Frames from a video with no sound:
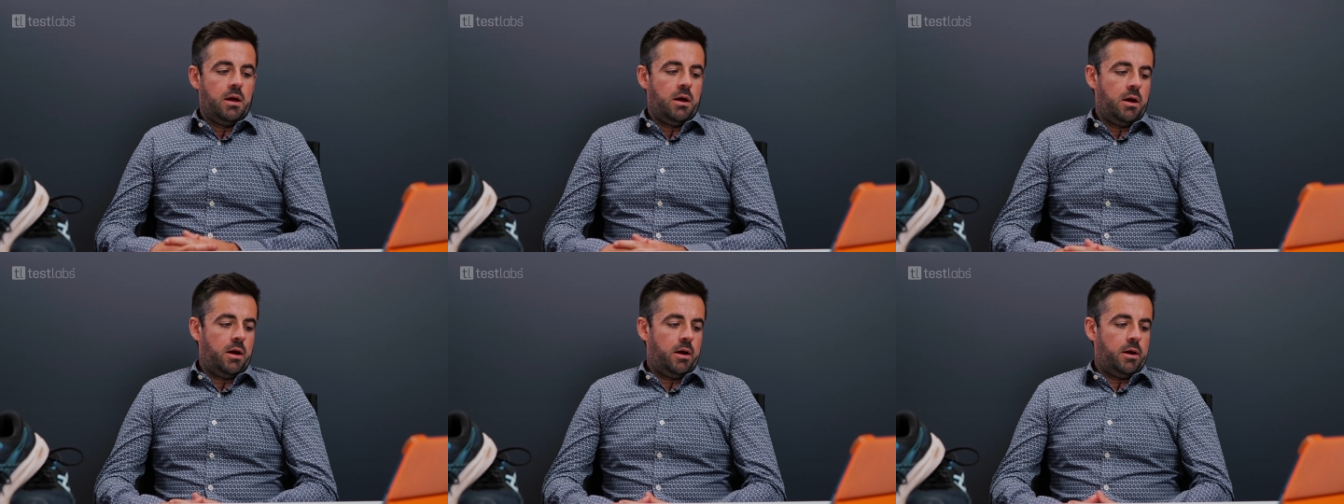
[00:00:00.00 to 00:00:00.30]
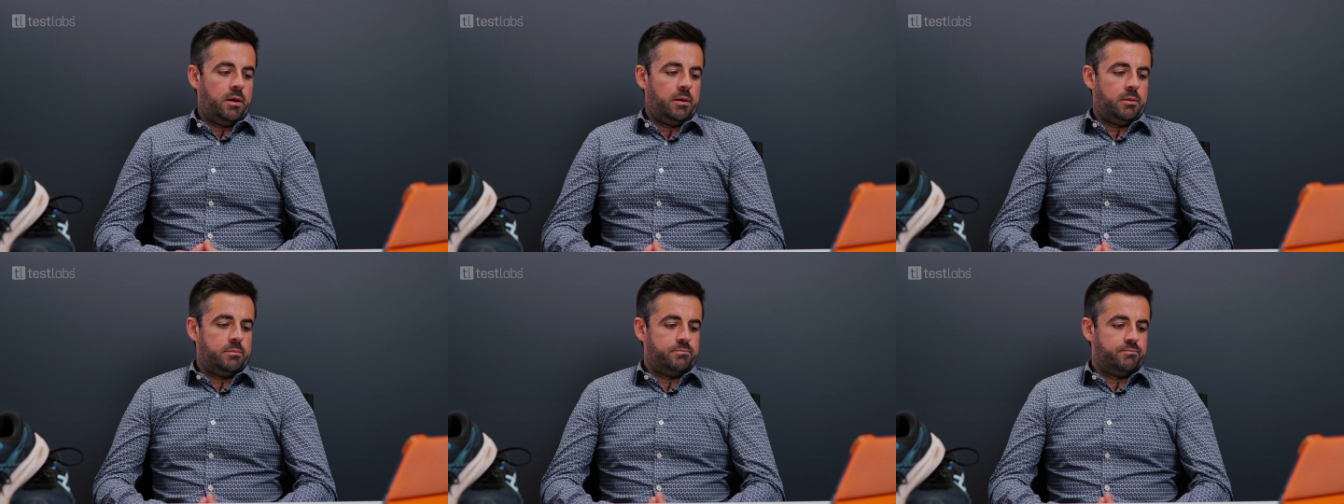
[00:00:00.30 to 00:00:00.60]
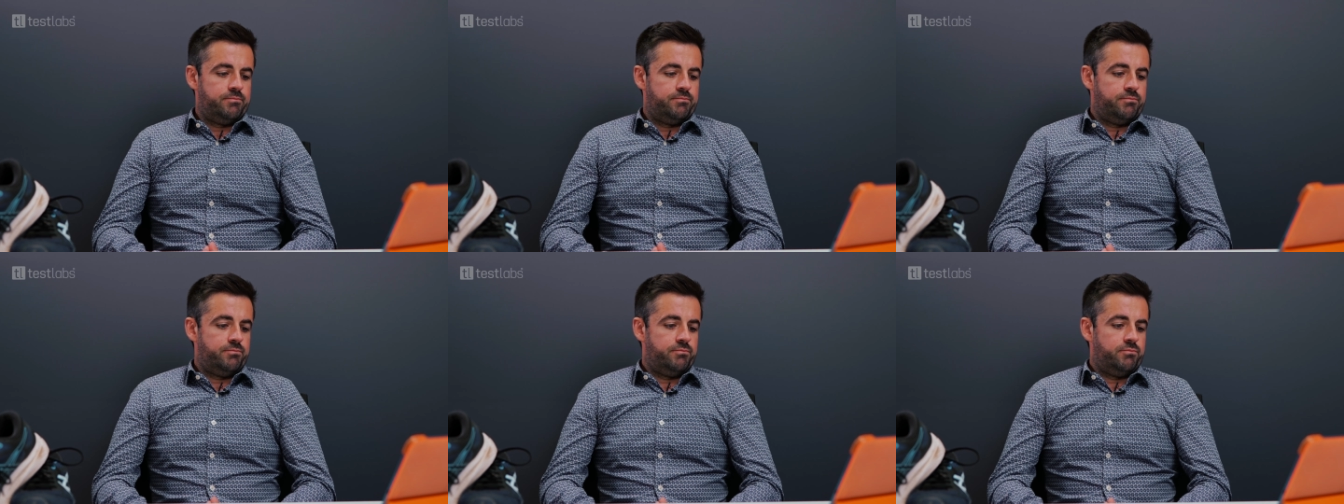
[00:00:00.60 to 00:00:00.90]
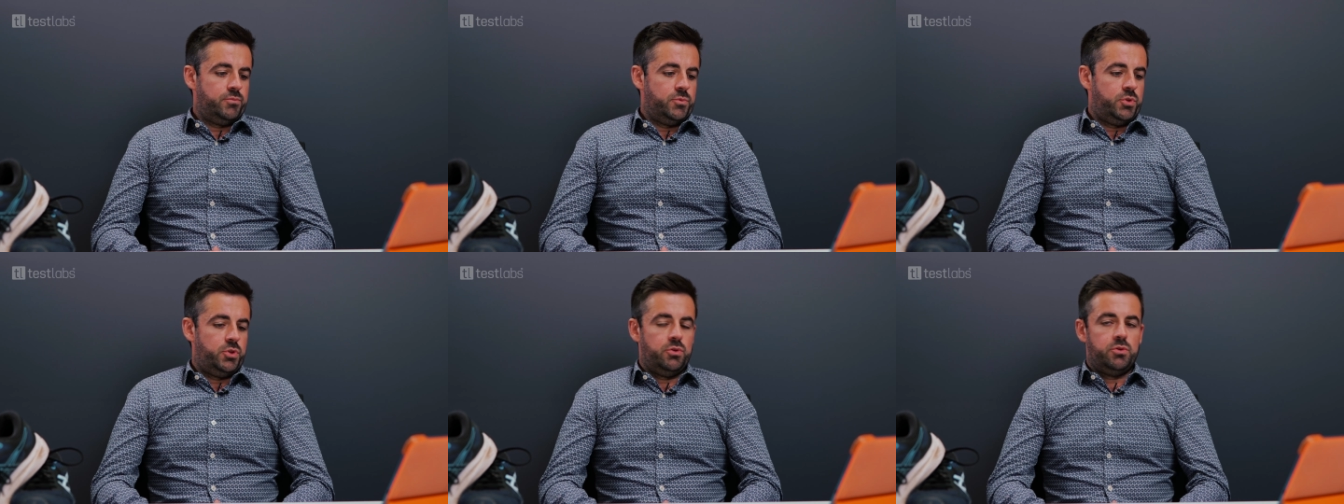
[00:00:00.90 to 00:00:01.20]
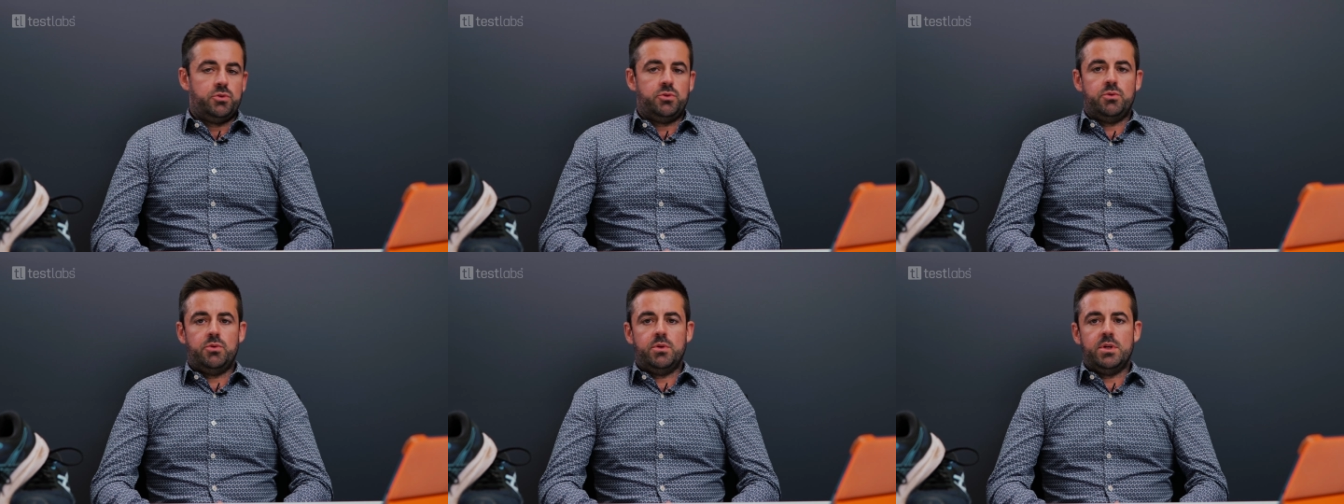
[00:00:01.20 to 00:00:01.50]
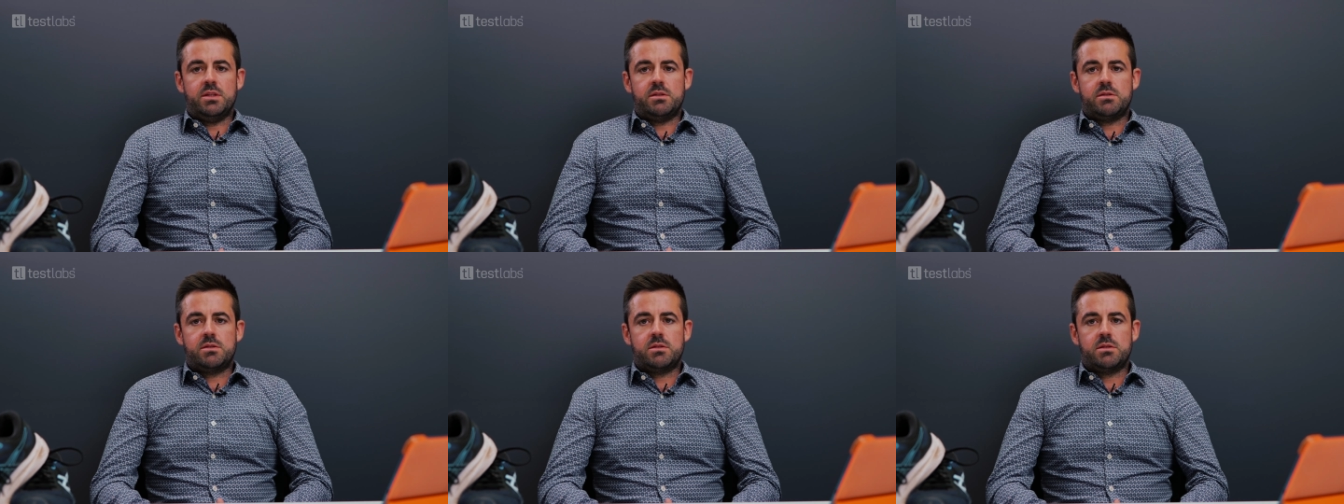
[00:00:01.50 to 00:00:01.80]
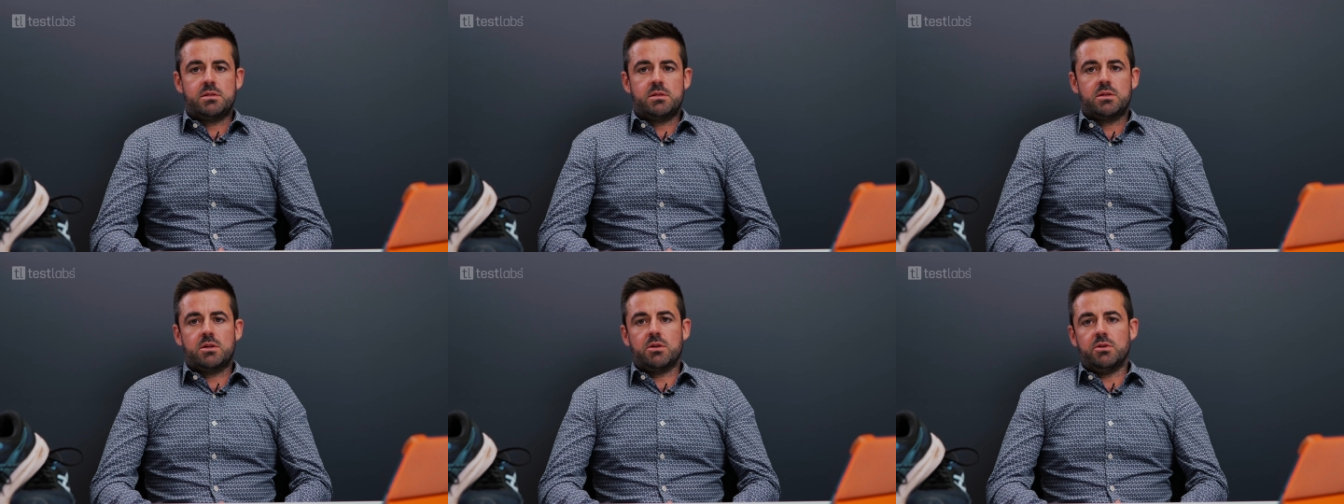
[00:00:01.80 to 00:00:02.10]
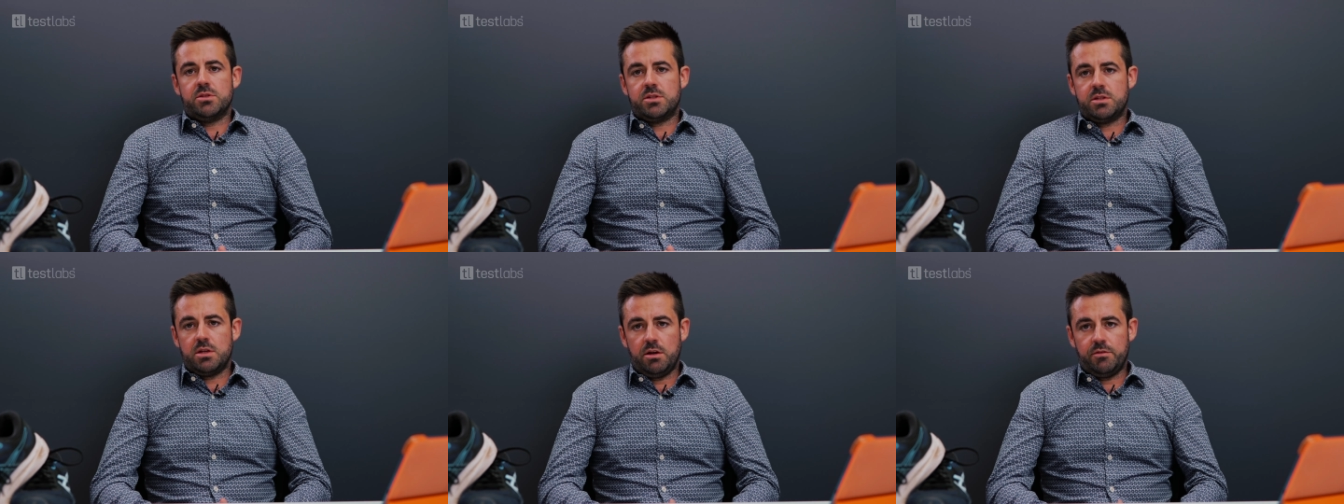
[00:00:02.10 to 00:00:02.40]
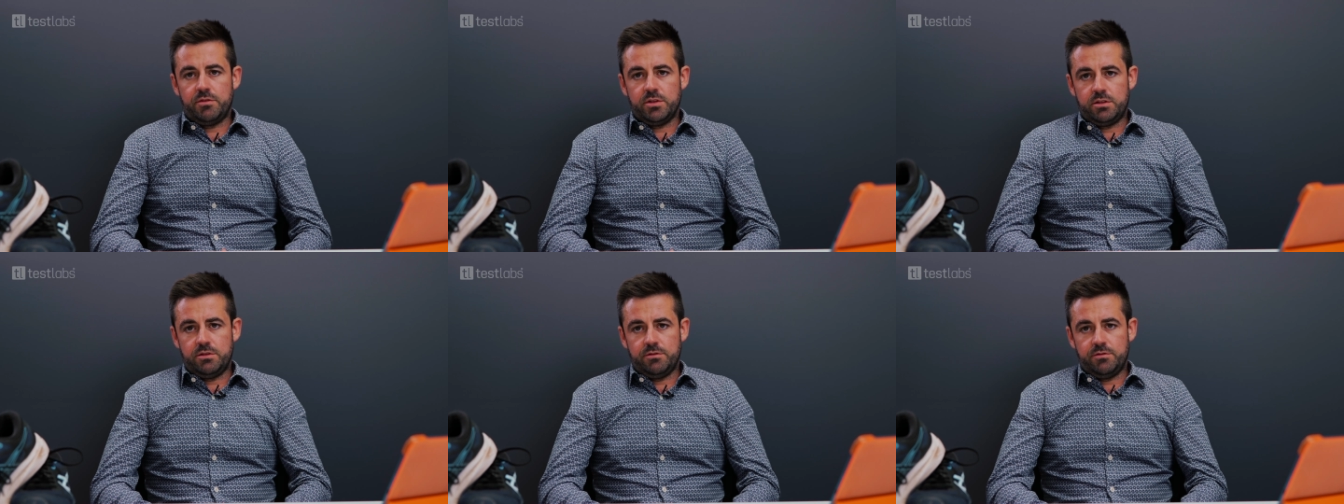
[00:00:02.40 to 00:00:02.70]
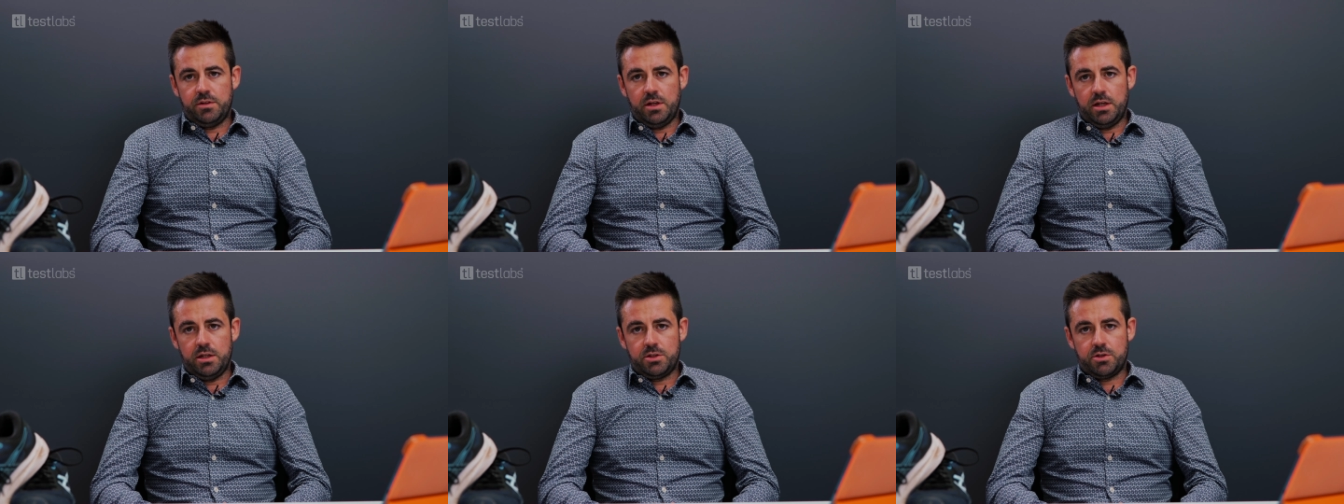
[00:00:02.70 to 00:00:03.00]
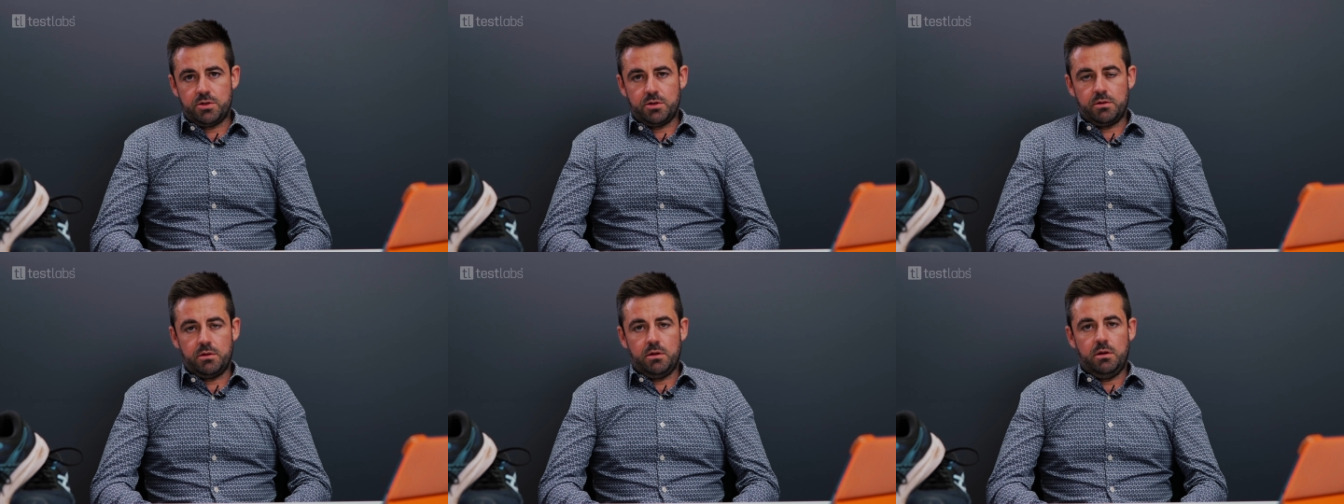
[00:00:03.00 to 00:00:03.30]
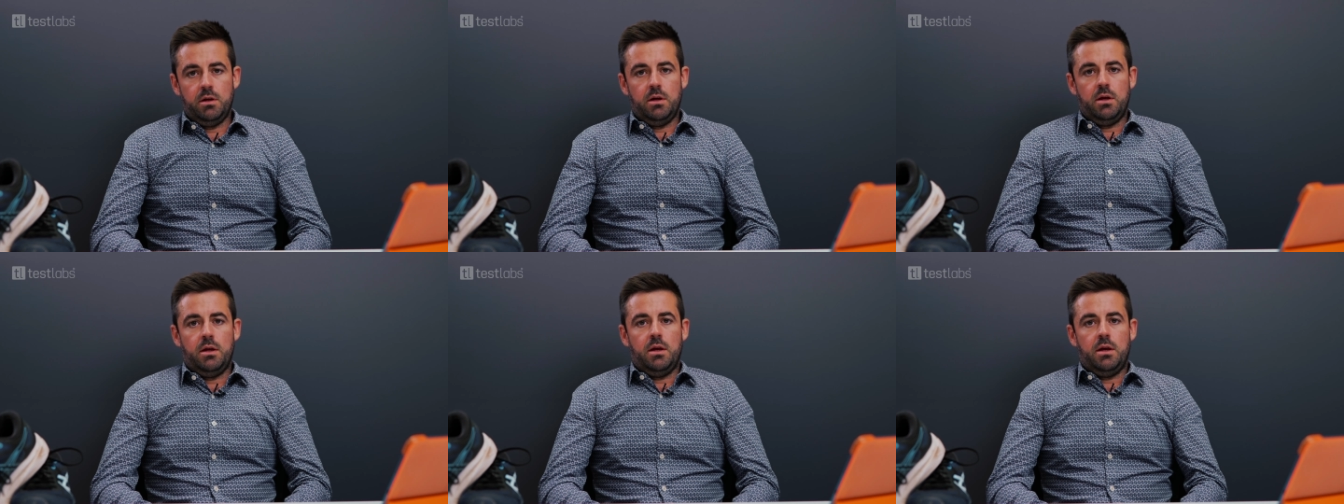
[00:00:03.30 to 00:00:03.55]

due to its conservative nature